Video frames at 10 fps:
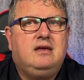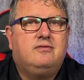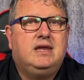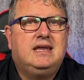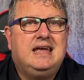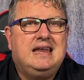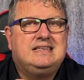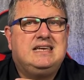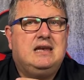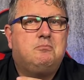evening
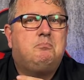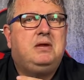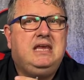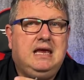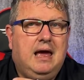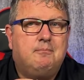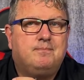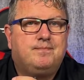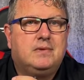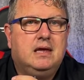at 10 p.m.